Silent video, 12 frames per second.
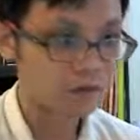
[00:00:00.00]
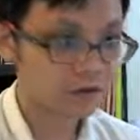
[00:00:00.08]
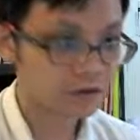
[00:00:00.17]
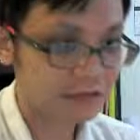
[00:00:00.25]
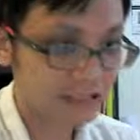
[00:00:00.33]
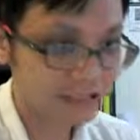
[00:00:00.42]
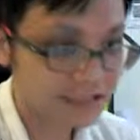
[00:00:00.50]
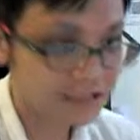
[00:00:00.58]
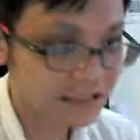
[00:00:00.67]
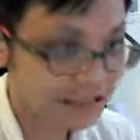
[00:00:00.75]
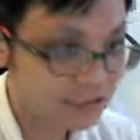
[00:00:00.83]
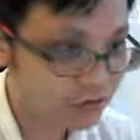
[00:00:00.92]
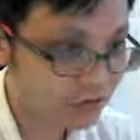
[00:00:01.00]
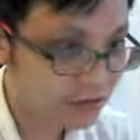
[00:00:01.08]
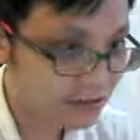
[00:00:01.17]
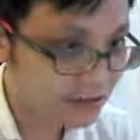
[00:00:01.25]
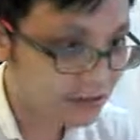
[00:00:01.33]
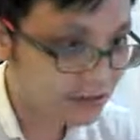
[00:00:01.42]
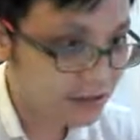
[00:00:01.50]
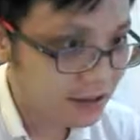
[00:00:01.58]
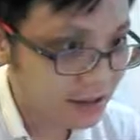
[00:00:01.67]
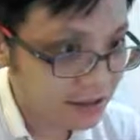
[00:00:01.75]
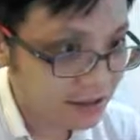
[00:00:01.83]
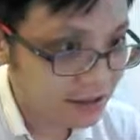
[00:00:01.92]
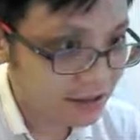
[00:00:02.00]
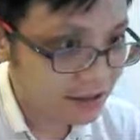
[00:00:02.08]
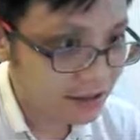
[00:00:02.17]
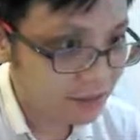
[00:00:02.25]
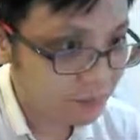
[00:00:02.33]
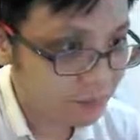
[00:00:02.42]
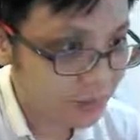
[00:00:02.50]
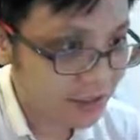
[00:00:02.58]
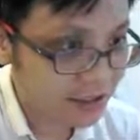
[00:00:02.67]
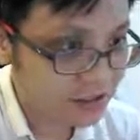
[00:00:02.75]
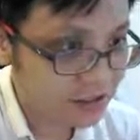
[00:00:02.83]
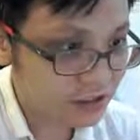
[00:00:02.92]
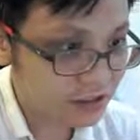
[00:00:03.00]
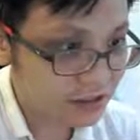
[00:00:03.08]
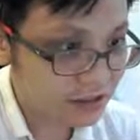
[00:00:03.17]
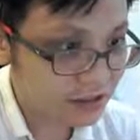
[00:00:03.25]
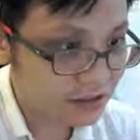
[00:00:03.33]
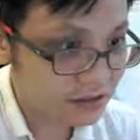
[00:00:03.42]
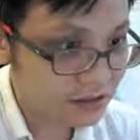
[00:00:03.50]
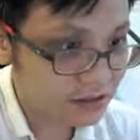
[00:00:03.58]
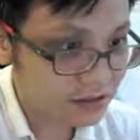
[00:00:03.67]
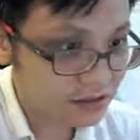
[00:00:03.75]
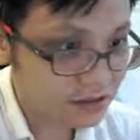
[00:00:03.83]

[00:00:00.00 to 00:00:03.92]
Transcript: So let's see this one. The pressure is